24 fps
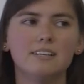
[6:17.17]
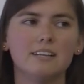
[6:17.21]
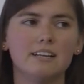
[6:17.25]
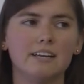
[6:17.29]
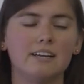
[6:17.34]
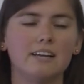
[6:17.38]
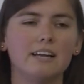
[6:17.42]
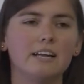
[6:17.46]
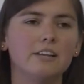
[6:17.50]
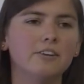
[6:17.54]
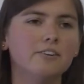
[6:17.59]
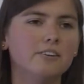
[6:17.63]

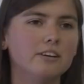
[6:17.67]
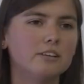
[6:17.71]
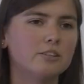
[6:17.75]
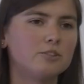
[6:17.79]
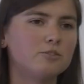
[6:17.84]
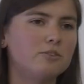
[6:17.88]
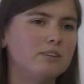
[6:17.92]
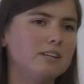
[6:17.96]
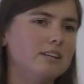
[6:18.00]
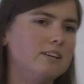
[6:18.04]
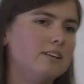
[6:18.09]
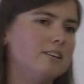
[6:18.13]
Like, can you
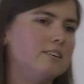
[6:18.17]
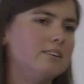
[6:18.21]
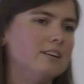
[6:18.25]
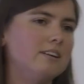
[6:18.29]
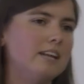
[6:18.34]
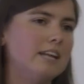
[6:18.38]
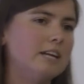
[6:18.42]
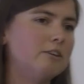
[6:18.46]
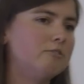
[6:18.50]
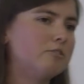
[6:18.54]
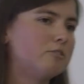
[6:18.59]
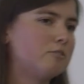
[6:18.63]
actually learn
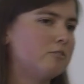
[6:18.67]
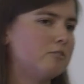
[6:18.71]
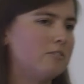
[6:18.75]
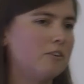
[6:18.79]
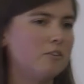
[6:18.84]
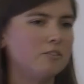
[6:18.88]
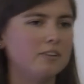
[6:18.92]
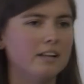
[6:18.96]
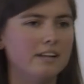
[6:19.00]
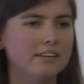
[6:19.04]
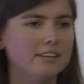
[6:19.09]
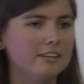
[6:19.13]
language
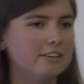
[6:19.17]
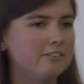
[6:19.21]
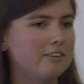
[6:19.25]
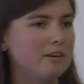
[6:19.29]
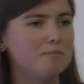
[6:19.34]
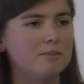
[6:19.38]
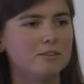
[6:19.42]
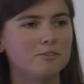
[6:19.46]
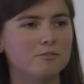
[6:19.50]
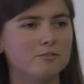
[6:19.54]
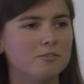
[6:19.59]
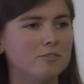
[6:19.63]
without any
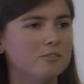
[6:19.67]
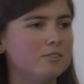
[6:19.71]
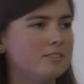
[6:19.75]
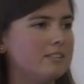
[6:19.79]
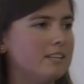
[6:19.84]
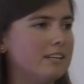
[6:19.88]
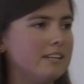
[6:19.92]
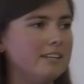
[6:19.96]
grammar rules,